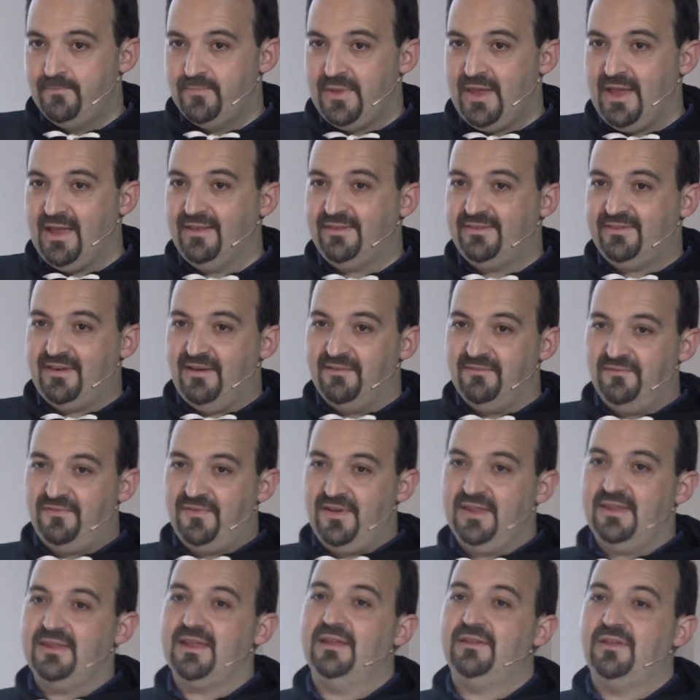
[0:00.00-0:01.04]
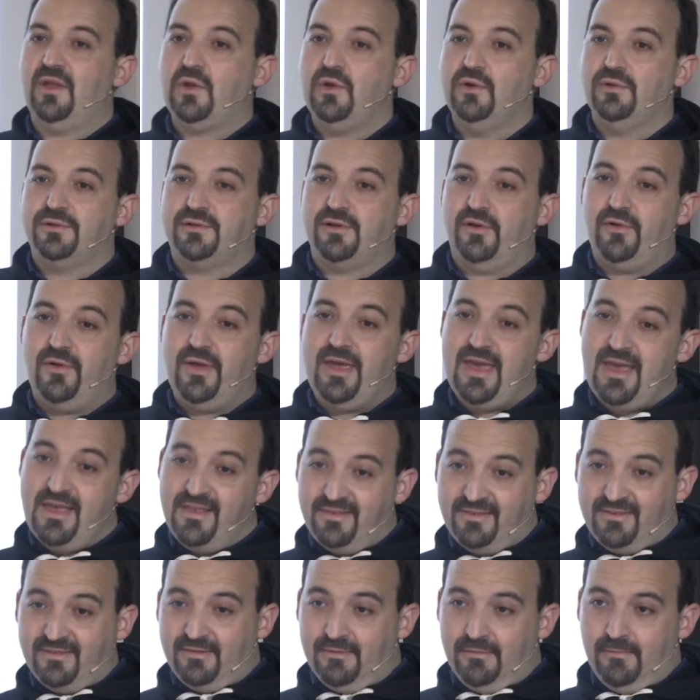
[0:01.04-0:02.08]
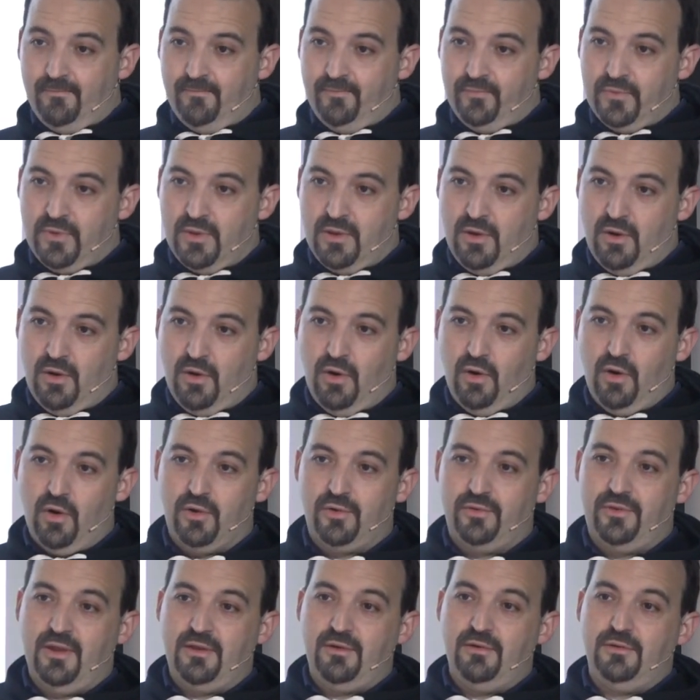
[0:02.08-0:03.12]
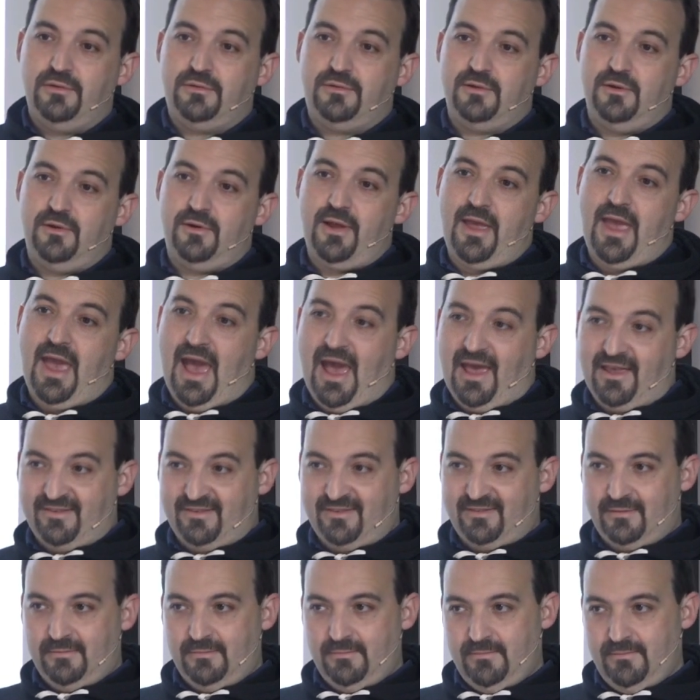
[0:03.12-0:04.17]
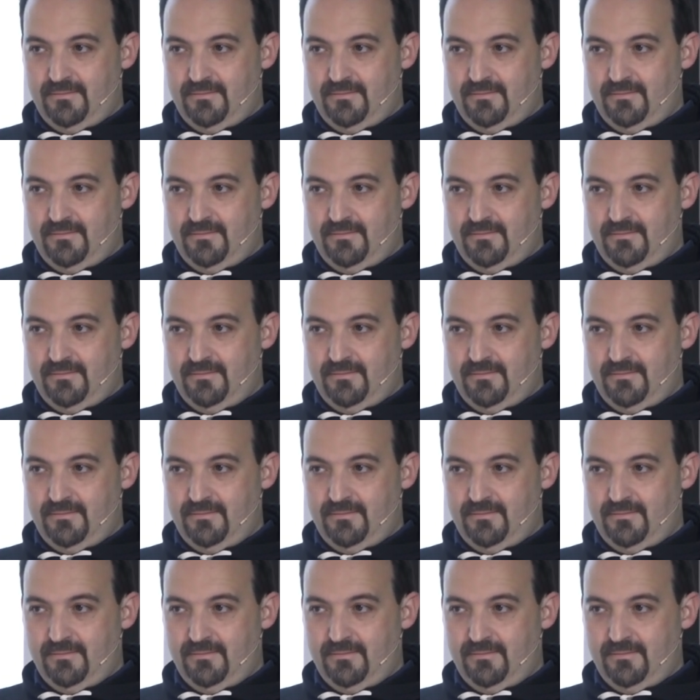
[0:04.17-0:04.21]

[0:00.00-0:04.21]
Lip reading: It's something that the user is or the user has.